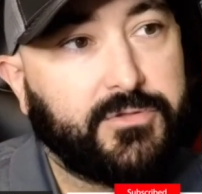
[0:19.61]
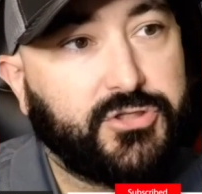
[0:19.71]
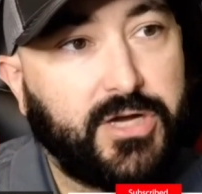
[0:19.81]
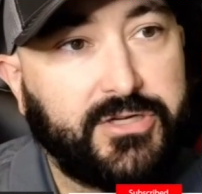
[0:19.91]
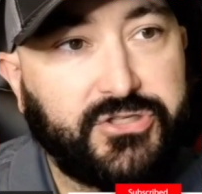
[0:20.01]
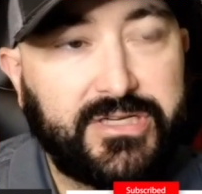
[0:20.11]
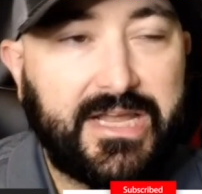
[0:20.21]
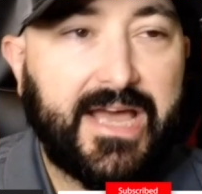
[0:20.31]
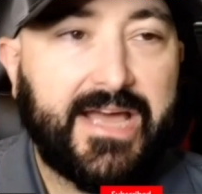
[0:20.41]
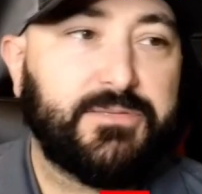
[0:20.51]
Judge
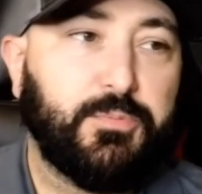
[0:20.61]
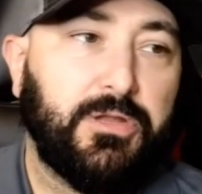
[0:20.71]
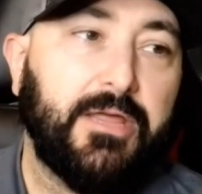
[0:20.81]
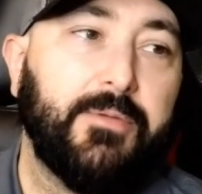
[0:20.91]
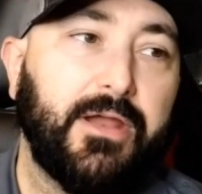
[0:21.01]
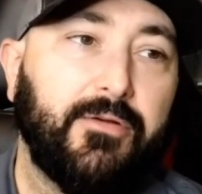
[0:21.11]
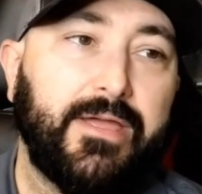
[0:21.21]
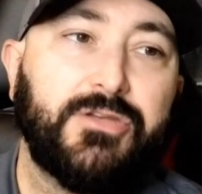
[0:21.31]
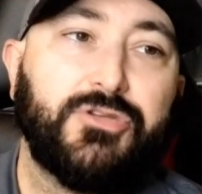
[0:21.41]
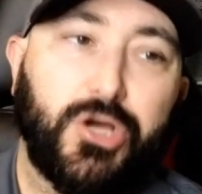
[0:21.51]
denies preliminary
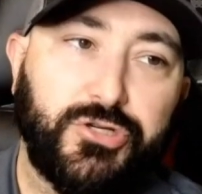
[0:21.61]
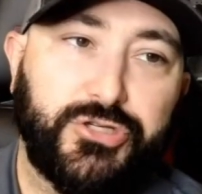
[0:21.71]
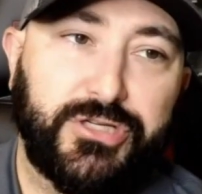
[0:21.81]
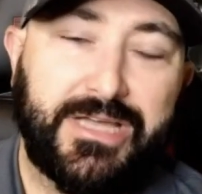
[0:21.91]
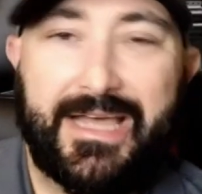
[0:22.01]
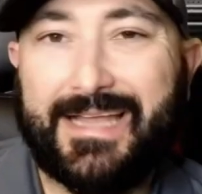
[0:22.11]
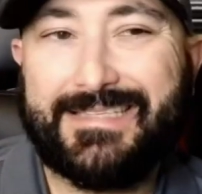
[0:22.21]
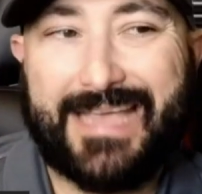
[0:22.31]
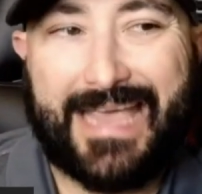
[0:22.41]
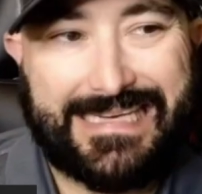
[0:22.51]
injunction
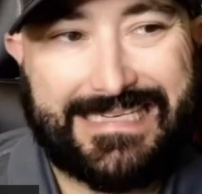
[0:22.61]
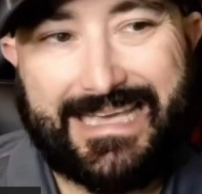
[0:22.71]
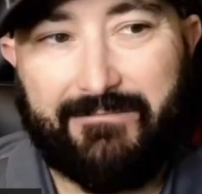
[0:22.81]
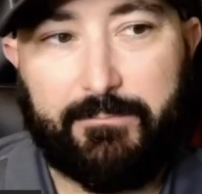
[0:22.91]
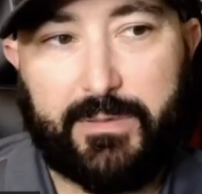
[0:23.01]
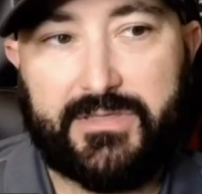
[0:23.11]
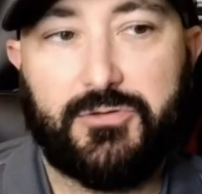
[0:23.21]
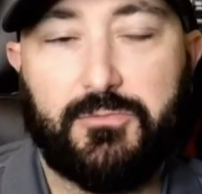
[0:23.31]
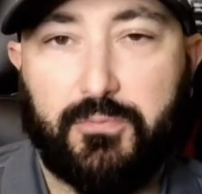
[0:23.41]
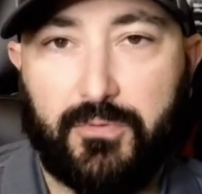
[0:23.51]
against ATF
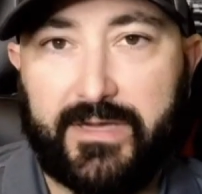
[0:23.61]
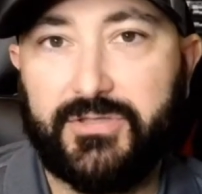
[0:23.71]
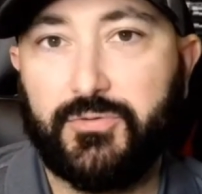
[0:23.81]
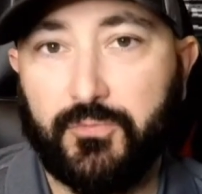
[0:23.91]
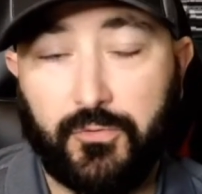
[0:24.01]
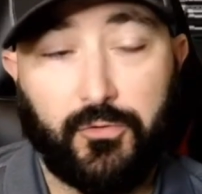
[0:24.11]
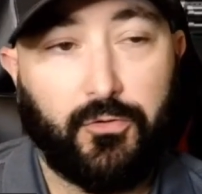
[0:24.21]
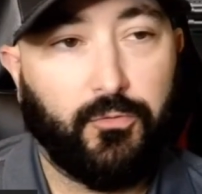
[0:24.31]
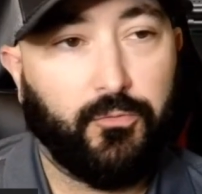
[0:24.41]
pistol brace rule.